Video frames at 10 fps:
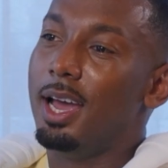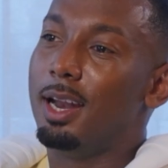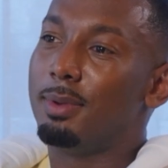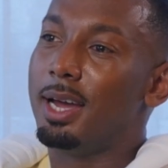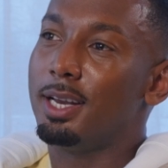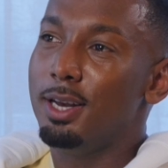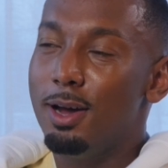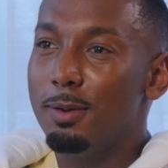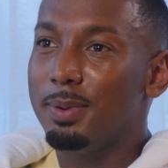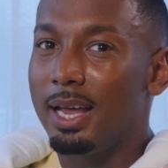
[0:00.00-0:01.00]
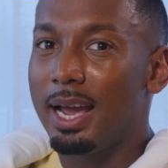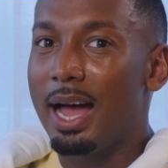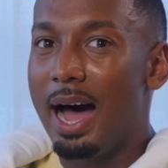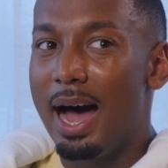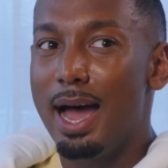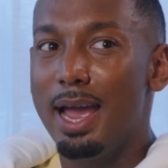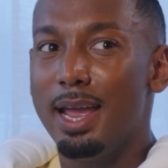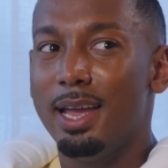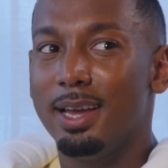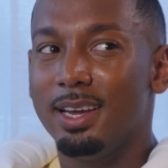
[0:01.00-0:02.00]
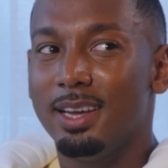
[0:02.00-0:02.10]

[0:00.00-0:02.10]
And I'm like, no, but like I